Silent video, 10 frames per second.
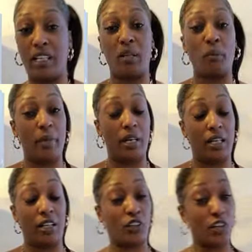in the
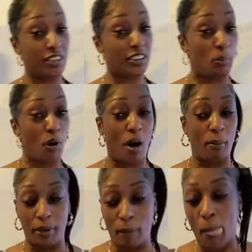uh, girls
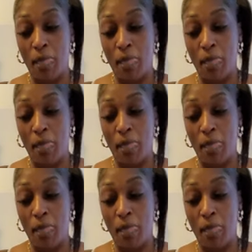department,